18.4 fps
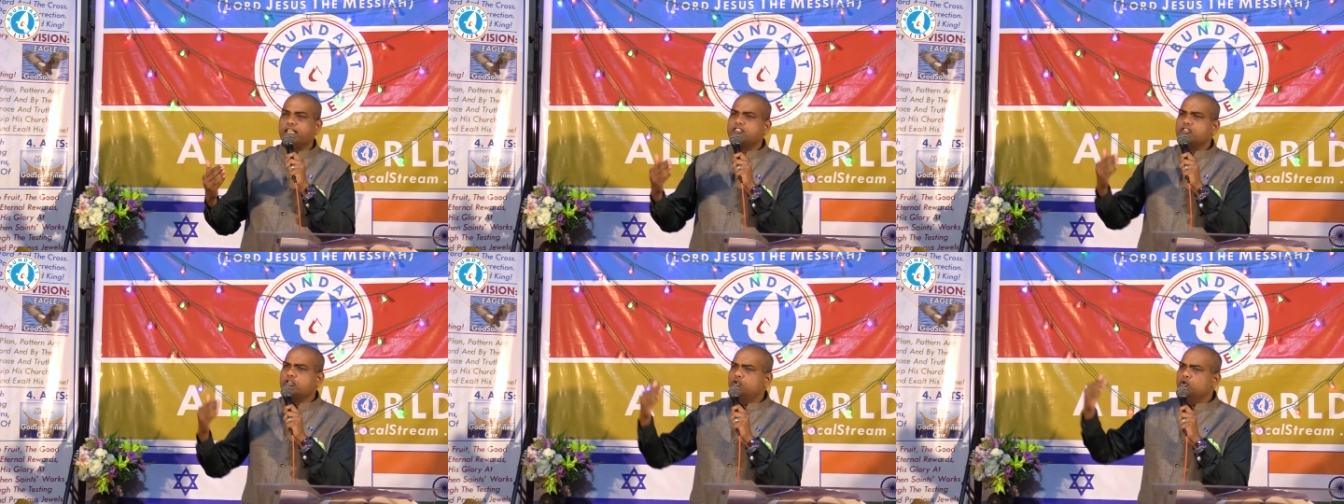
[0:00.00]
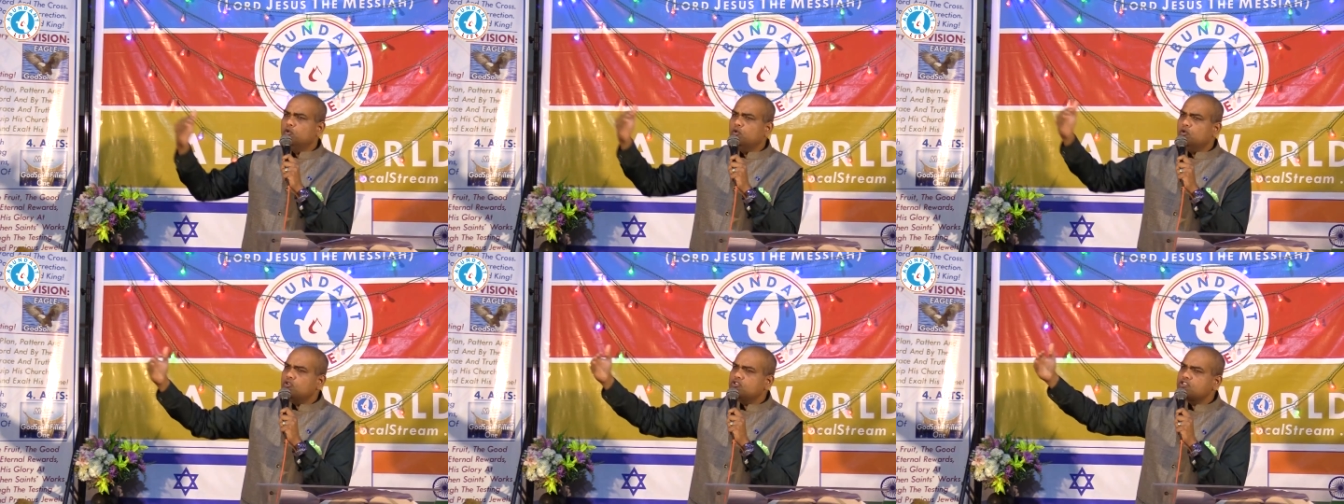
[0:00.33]
There's a
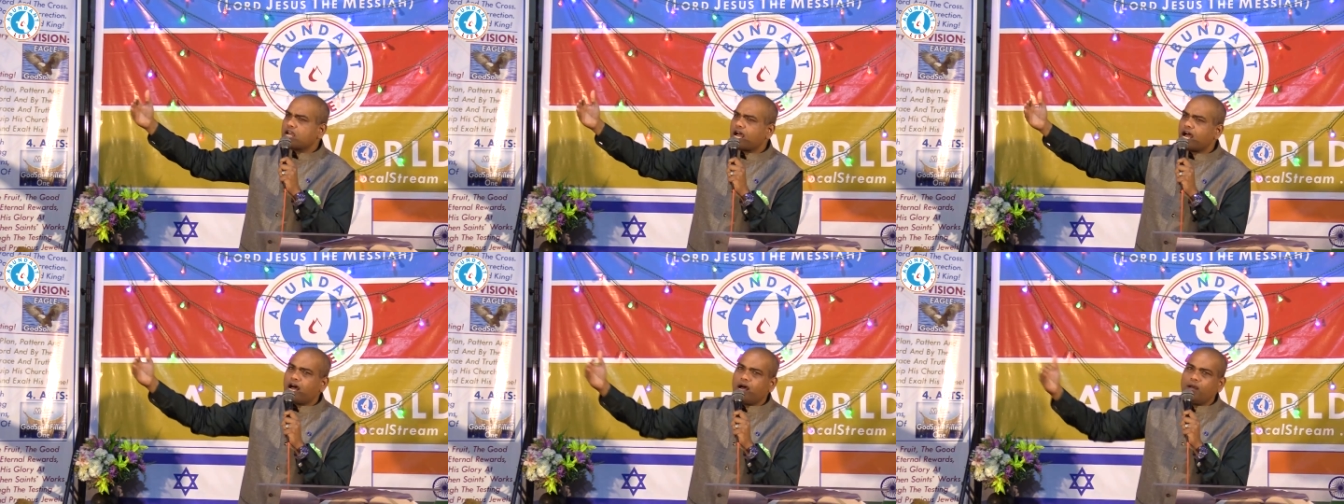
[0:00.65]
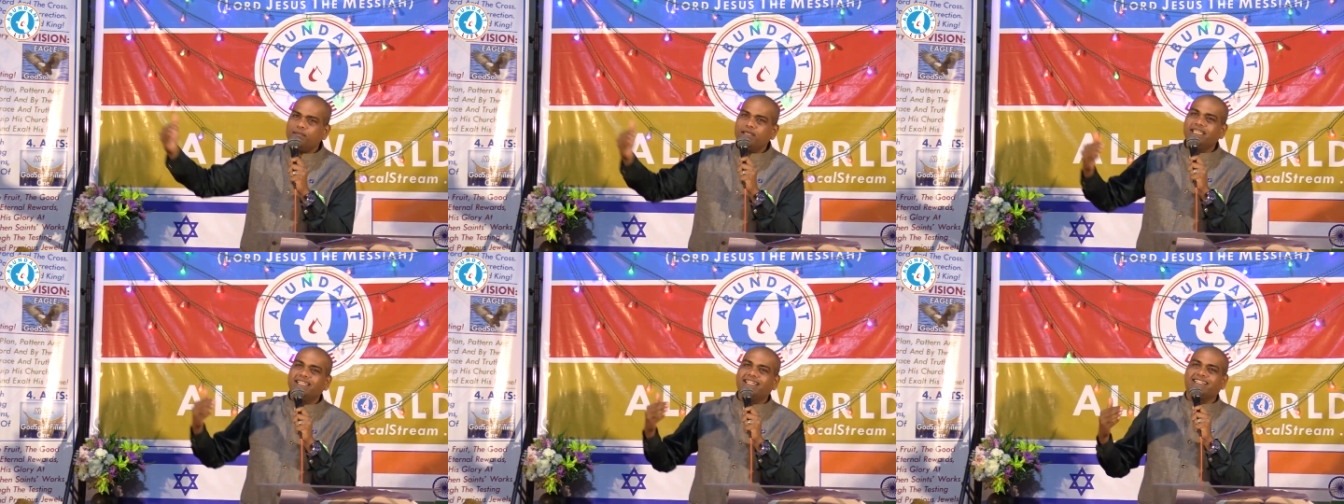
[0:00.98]
huge
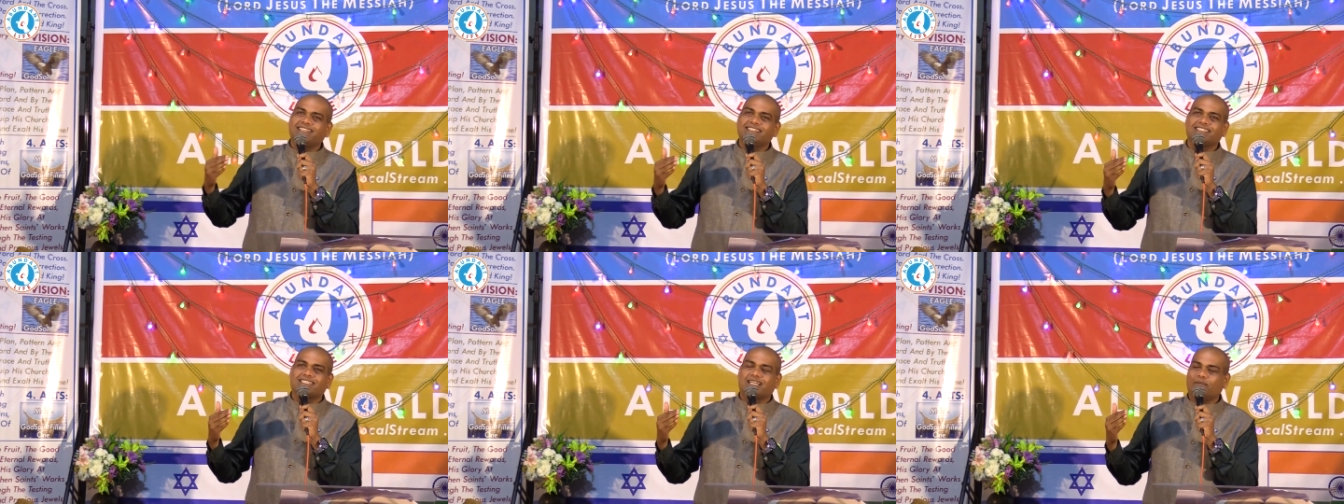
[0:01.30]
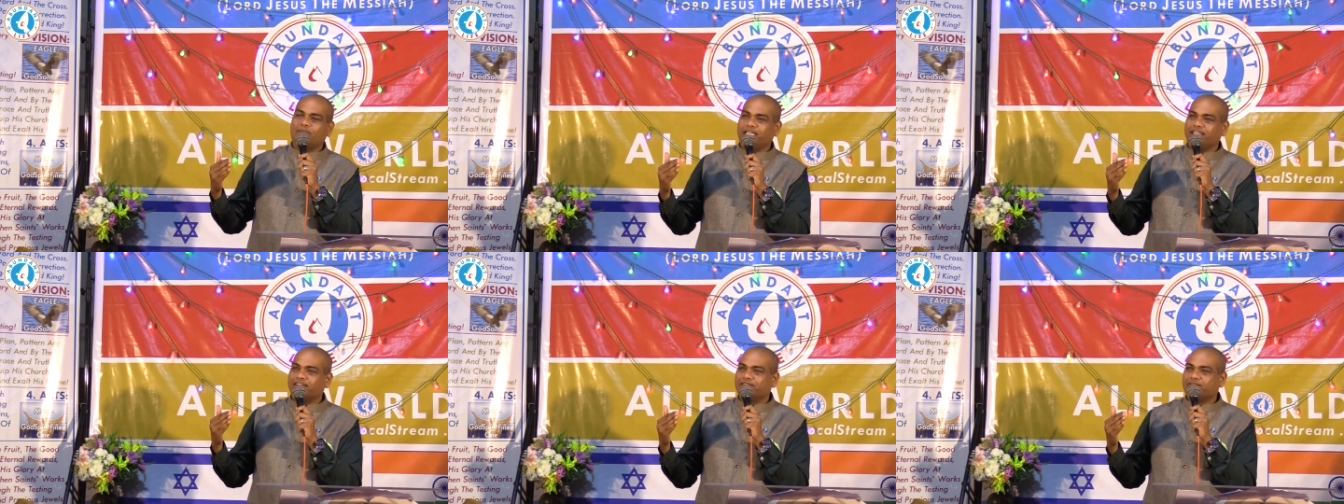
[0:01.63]
army that is
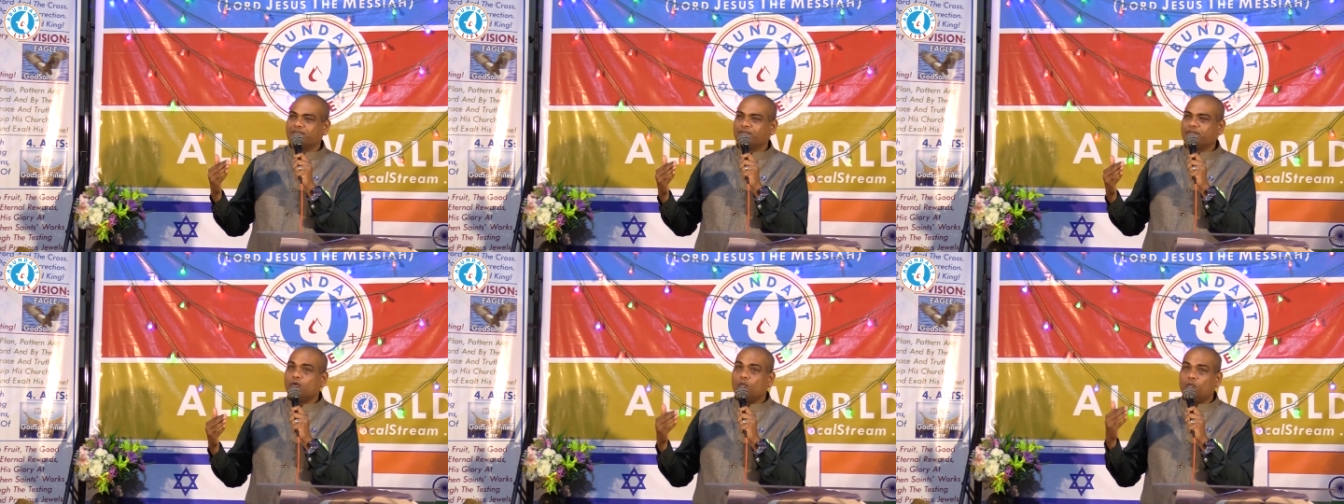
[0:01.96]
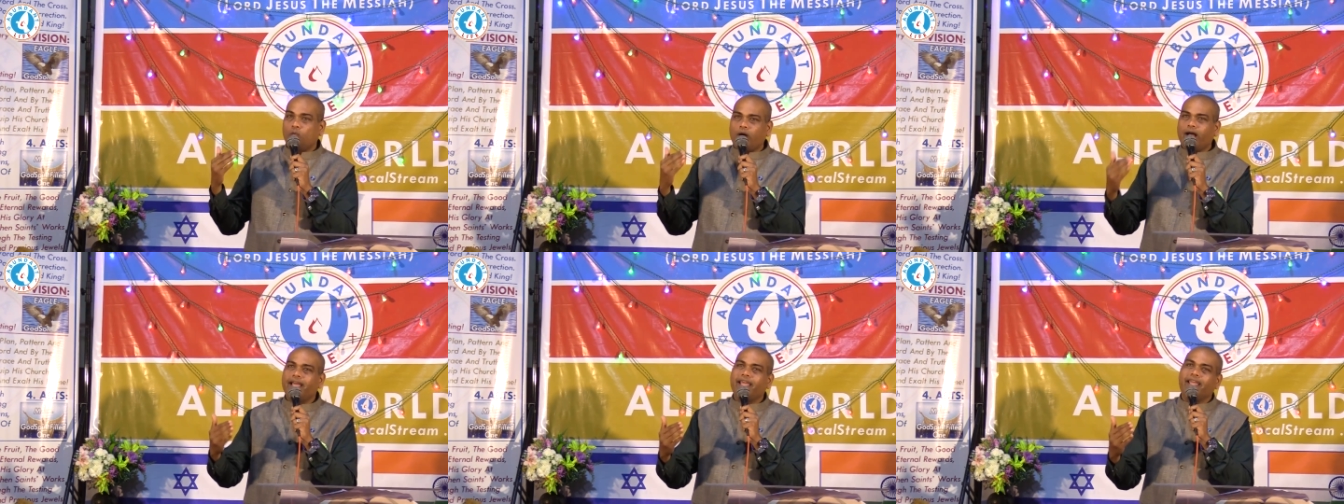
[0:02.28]
coming.
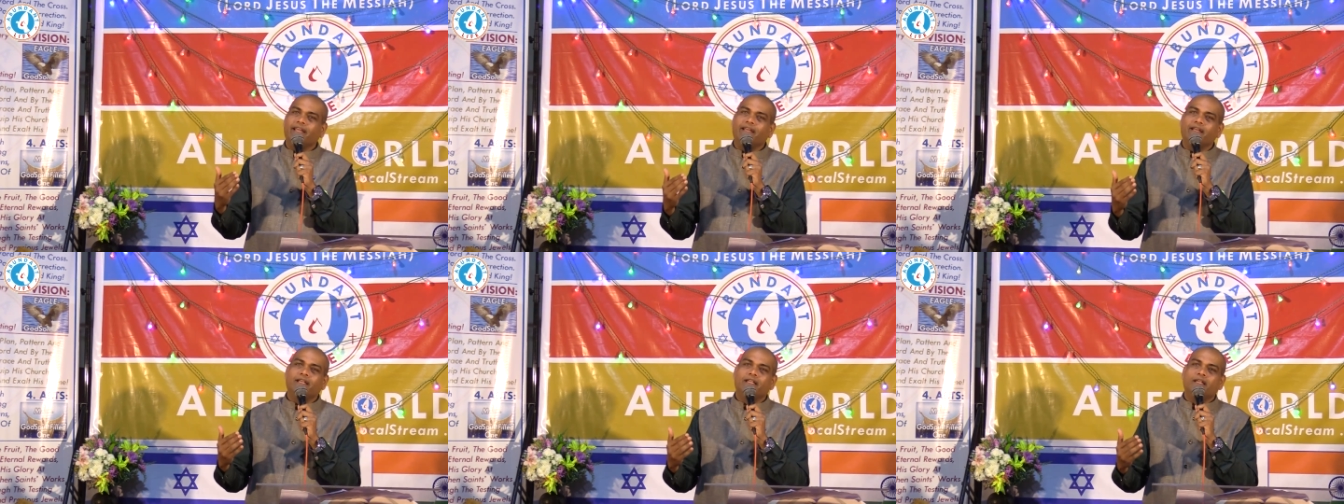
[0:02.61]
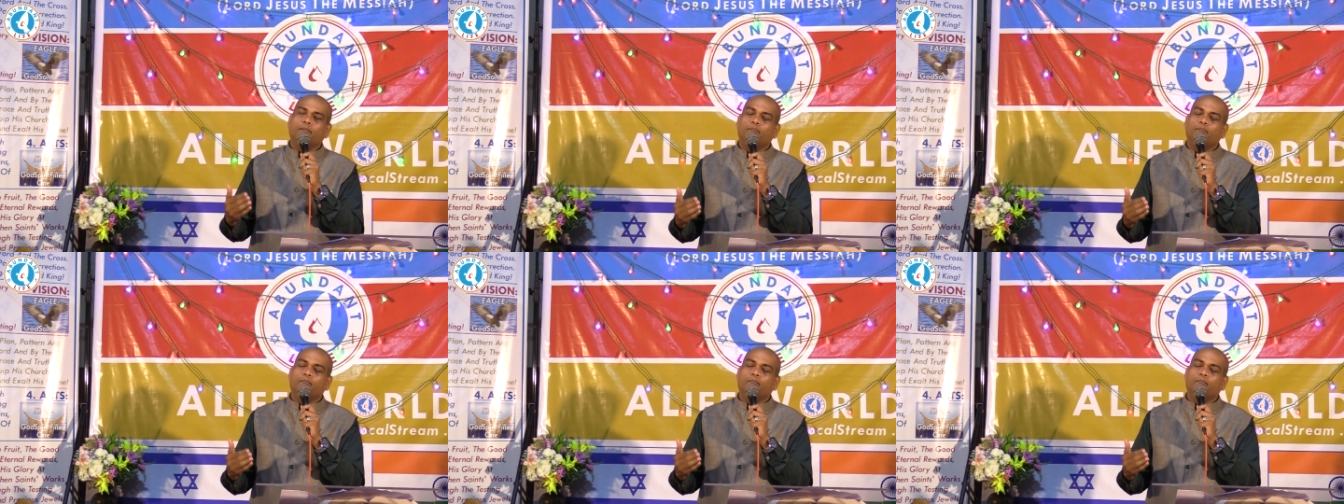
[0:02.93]
Why?